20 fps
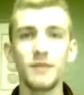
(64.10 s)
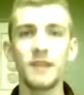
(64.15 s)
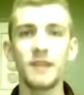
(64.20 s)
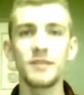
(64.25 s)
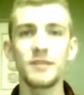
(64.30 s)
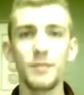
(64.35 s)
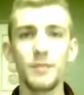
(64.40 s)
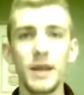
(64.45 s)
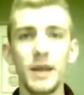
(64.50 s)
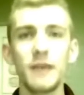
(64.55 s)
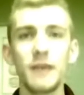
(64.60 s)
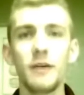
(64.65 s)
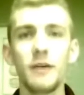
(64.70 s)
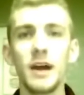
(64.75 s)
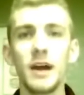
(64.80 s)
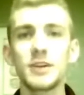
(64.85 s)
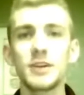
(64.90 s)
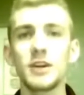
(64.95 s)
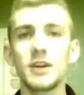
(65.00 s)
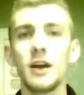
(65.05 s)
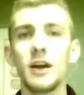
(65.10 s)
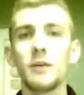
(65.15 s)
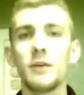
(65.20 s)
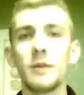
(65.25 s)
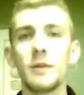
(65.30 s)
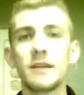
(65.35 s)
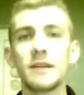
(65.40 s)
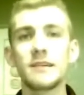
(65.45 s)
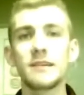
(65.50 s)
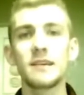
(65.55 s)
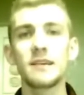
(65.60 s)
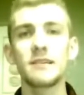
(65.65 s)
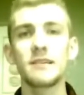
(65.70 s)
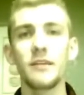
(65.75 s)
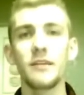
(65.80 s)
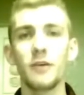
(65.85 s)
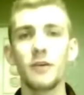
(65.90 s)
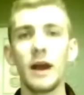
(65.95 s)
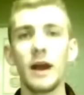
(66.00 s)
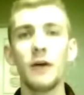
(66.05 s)
the plane crash along with 6
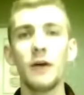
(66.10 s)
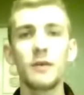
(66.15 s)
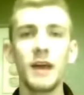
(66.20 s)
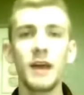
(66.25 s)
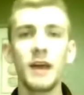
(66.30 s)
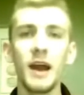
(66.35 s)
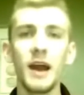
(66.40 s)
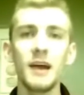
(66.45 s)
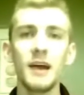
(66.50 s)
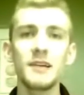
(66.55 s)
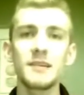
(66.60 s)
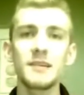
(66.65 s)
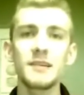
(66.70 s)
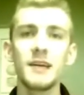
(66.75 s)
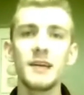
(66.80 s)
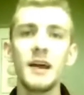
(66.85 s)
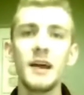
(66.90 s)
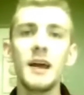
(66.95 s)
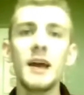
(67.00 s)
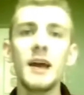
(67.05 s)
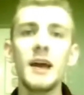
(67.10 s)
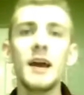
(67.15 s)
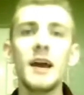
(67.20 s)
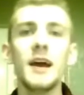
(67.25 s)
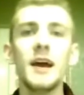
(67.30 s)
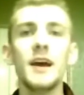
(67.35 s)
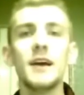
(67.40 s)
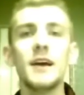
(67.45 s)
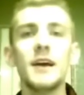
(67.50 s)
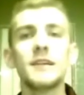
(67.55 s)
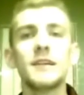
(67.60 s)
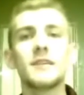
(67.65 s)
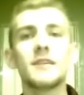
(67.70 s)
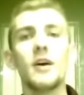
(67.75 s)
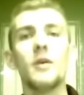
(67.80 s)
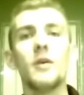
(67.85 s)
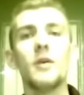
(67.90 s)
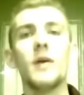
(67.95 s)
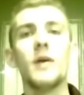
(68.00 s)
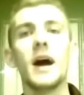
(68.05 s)
other outcasts.
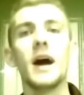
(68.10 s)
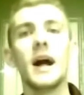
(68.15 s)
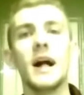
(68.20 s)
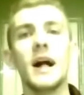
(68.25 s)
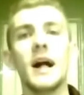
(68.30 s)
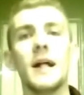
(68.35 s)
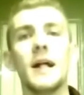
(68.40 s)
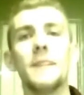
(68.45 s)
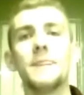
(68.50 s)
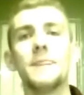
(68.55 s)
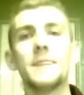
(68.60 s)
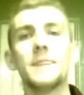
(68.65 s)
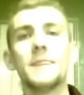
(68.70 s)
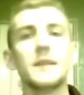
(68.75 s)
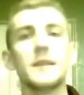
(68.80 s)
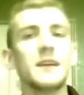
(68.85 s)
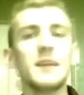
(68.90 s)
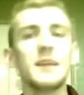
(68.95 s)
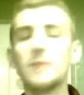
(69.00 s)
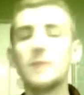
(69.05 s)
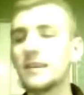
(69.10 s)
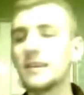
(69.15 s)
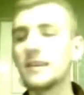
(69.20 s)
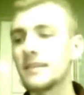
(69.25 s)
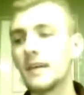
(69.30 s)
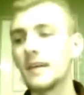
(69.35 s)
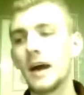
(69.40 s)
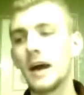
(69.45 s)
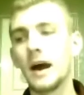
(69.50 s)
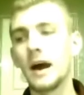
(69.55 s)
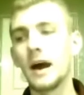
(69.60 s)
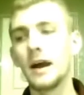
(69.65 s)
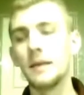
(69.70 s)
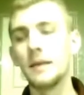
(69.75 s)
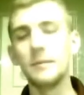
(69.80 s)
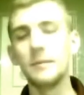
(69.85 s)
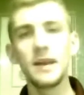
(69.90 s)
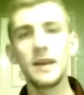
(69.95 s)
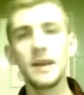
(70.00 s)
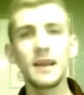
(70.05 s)
So Liam Neeson
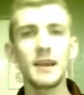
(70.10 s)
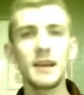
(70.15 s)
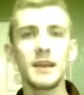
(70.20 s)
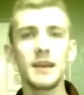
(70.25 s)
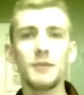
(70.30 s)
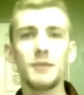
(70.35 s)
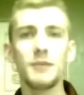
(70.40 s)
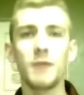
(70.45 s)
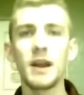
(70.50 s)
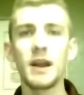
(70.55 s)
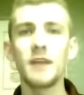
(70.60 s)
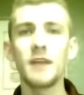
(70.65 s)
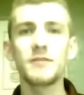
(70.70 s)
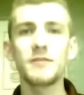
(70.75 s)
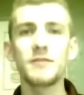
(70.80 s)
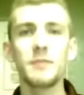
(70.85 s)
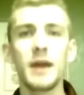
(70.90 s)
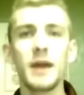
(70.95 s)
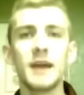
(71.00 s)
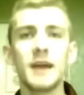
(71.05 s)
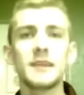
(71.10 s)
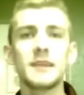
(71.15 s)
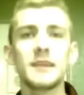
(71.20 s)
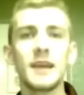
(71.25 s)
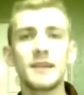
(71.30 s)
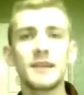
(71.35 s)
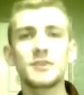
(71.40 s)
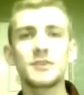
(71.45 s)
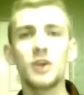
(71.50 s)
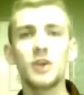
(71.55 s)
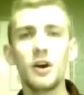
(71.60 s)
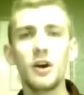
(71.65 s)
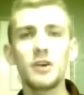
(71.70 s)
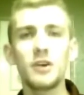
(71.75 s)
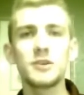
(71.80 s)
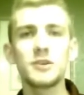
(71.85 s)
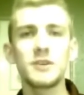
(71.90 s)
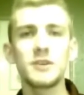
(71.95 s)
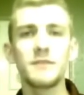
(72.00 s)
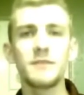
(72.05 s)
immediately, right off the bat, takes
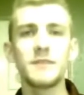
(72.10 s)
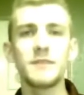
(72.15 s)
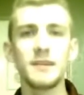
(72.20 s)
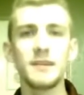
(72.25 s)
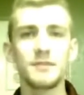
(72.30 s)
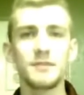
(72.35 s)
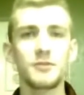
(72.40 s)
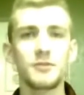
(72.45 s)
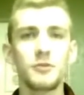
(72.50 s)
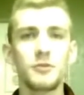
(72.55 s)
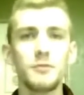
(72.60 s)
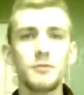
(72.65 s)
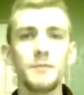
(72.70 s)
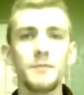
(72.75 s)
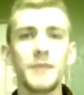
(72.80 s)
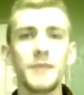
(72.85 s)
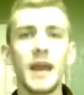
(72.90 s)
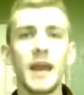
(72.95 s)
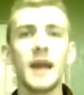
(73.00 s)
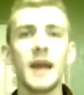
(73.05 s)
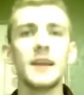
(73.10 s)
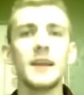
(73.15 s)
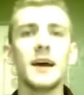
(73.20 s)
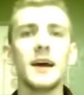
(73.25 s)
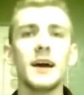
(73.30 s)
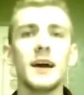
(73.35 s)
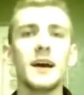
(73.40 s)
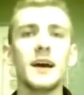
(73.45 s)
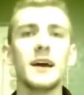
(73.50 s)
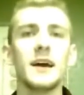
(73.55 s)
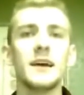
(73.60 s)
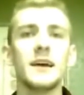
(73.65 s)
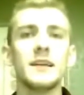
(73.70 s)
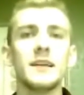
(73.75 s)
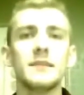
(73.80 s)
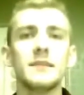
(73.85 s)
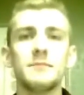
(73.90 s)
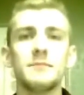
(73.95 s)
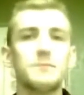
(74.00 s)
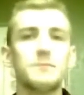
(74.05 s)
charge of this group, and
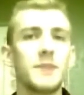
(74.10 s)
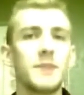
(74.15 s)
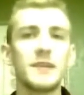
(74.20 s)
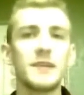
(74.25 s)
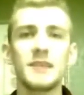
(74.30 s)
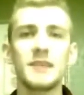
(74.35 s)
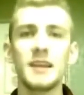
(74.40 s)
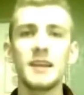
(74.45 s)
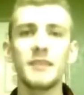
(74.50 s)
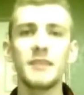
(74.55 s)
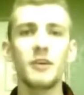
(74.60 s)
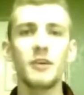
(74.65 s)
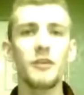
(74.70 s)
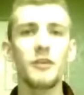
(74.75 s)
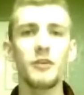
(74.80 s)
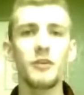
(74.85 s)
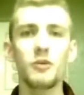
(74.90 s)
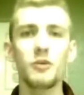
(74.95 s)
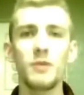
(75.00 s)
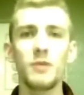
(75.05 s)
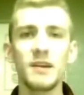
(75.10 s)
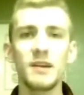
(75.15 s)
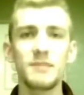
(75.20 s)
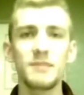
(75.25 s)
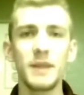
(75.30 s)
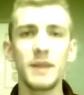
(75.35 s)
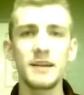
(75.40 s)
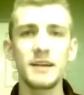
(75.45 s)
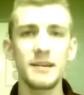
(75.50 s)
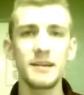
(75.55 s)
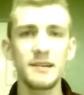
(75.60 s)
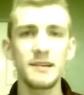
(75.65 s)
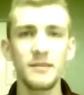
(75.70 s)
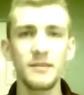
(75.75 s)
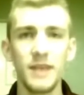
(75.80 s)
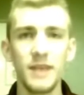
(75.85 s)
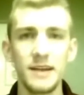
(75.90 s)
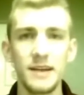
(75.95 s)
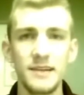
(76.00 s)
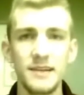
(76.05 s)
basically they're on their quest back to
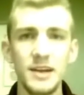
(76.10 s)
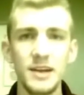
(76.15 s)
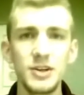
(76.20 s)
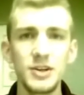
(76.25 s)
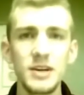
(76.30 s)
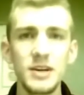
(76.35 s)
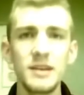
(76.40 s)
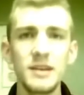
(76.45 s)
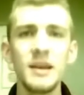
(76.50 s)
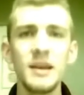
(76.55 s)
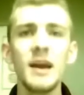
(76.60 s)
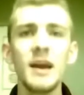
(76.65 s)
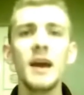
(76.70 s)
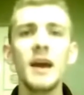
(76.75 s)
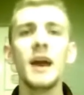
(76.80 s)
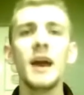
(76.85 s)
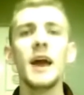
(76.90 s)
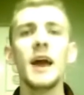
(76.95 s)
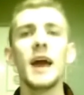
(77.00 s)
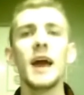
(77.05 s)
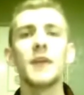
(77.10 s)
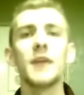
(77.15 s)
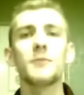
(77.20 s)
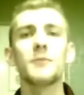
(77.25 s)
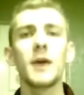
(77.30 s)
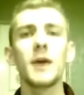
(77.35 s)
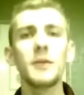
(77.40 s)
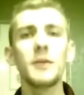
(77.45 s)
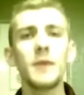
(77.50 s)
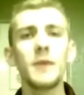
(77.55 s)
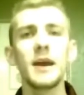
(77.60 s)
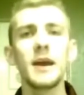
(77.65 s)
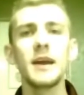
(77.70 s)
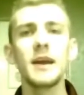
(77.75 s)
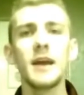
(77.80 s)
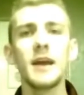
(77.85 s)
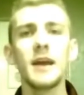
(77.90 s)
civilization. And right away,